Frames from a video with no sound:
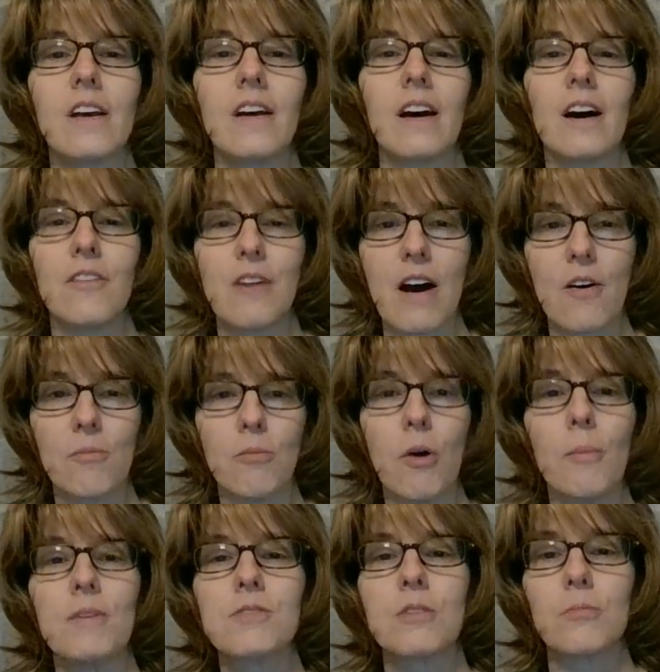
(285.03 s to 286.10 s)
of how
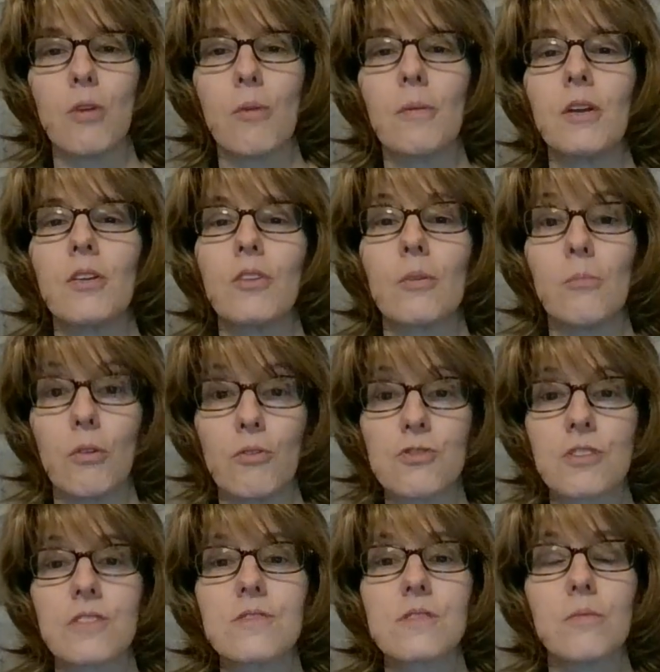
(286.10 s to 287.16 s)
moment to moment your
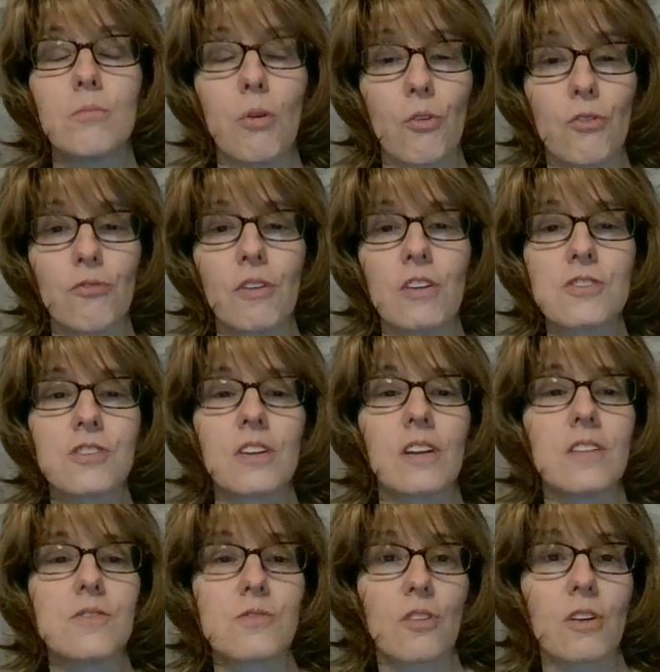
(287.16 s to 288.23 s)
emotions and motivation
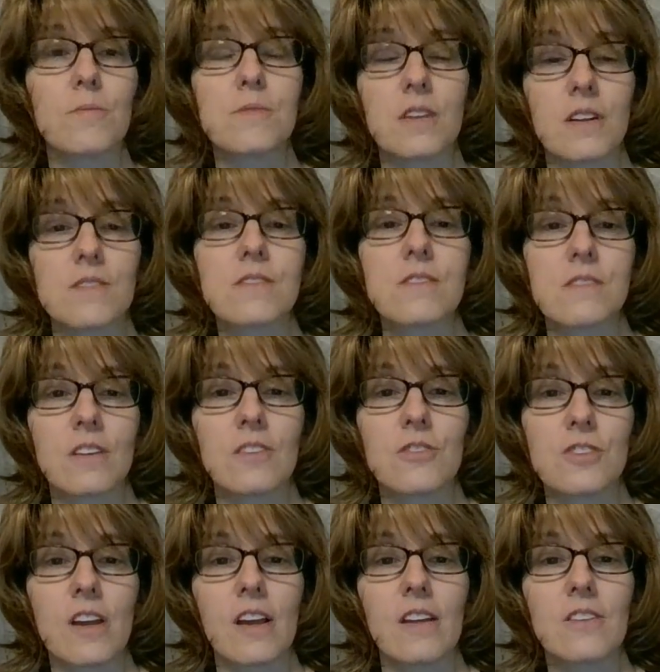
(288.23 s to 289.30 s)
and circumstances can
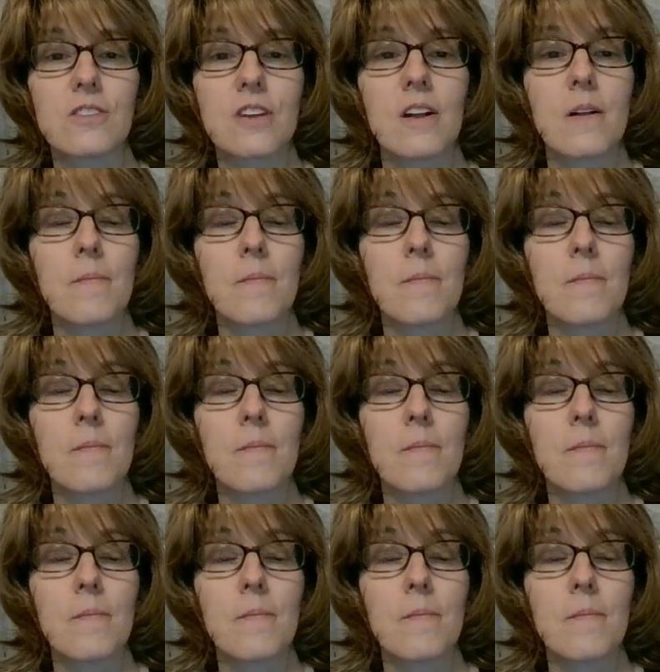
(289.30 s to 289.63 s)
change.